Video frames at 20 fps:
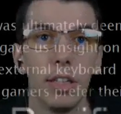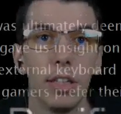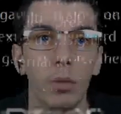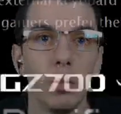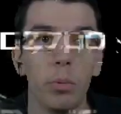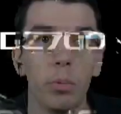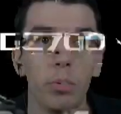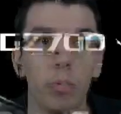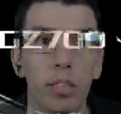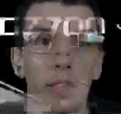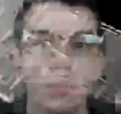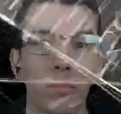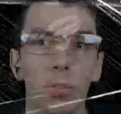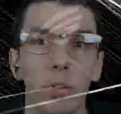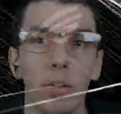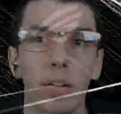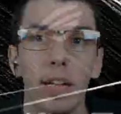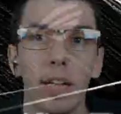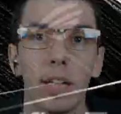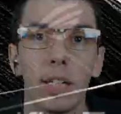We'll get some
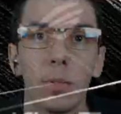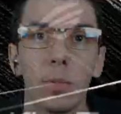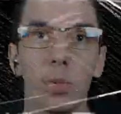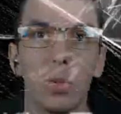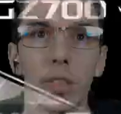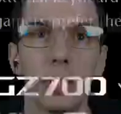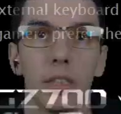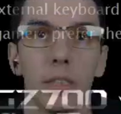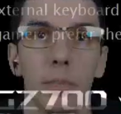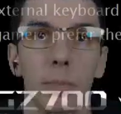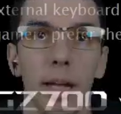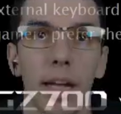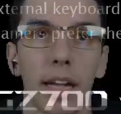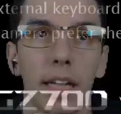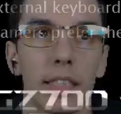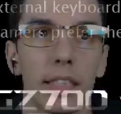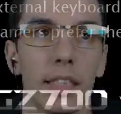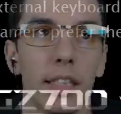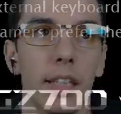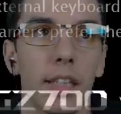more actual
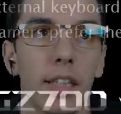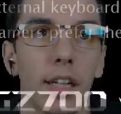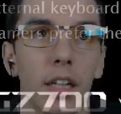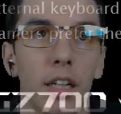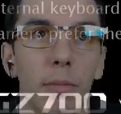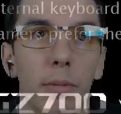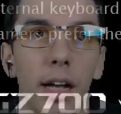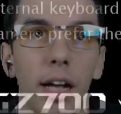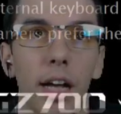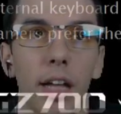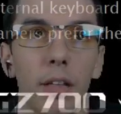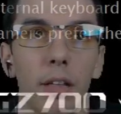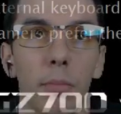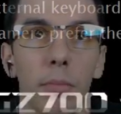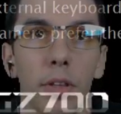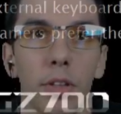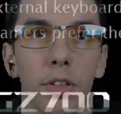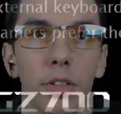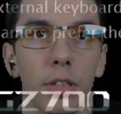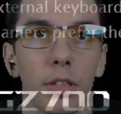specs. And they talk about how the
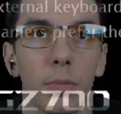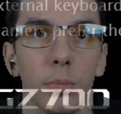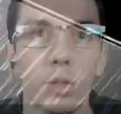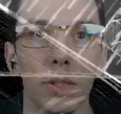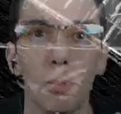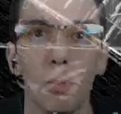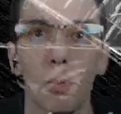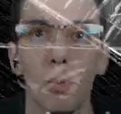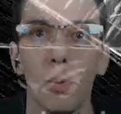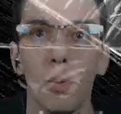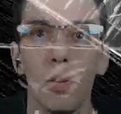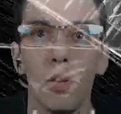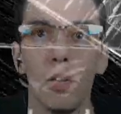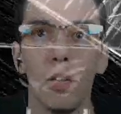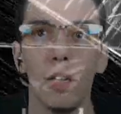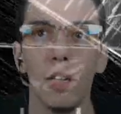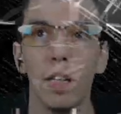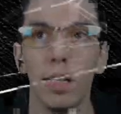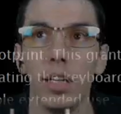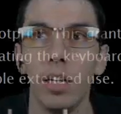mothership was
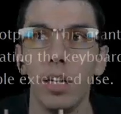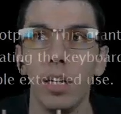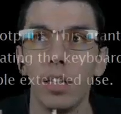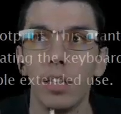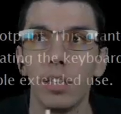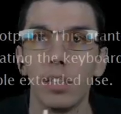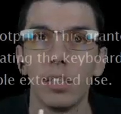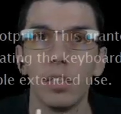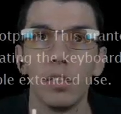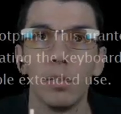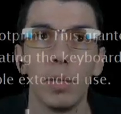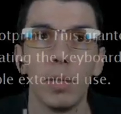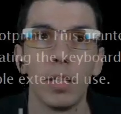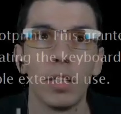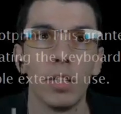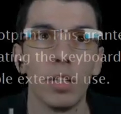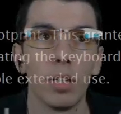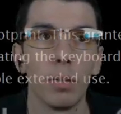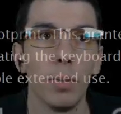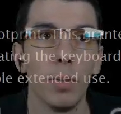born. This is a big
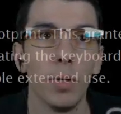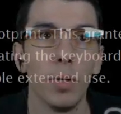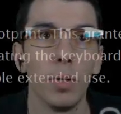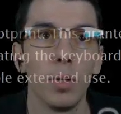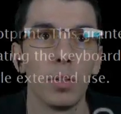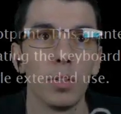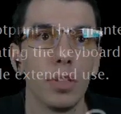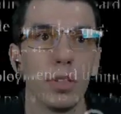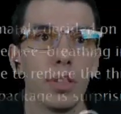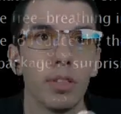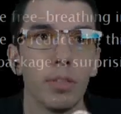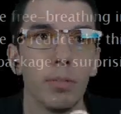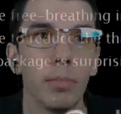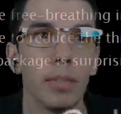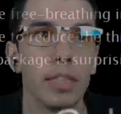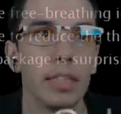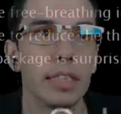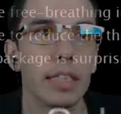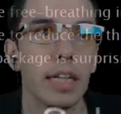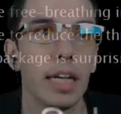long post. There's some
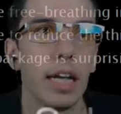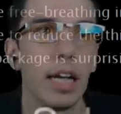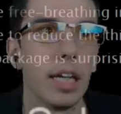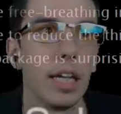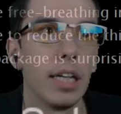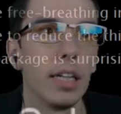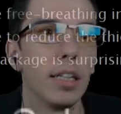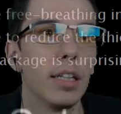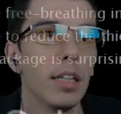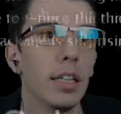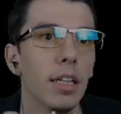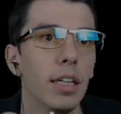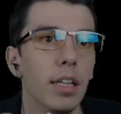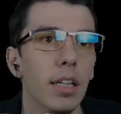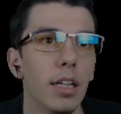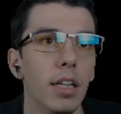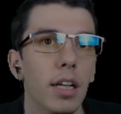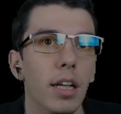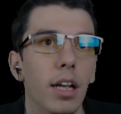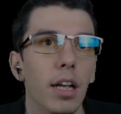design,
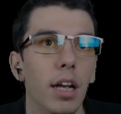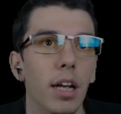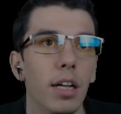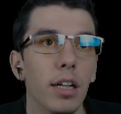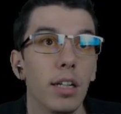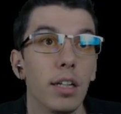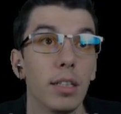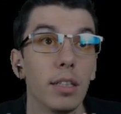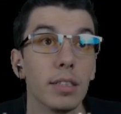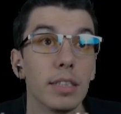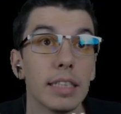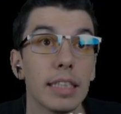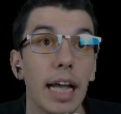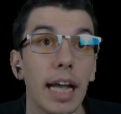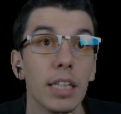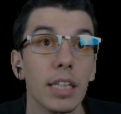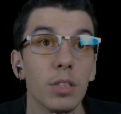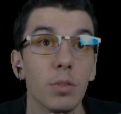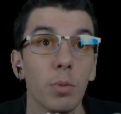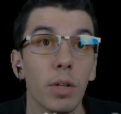
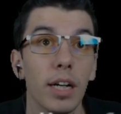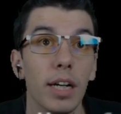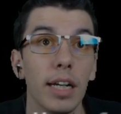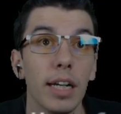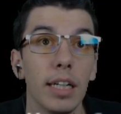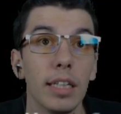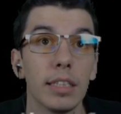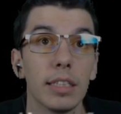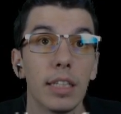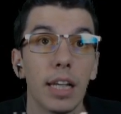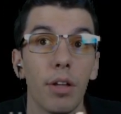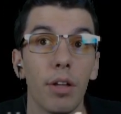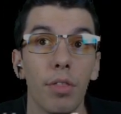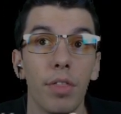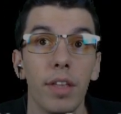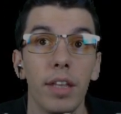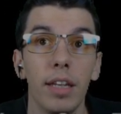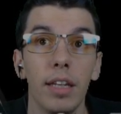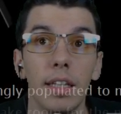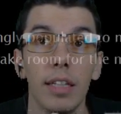size-wise, how
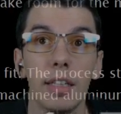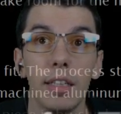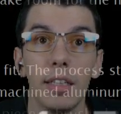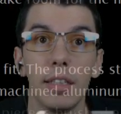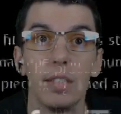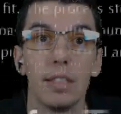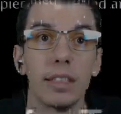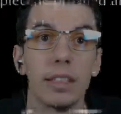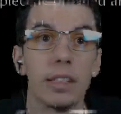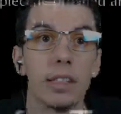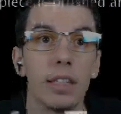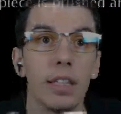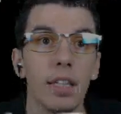thin it is.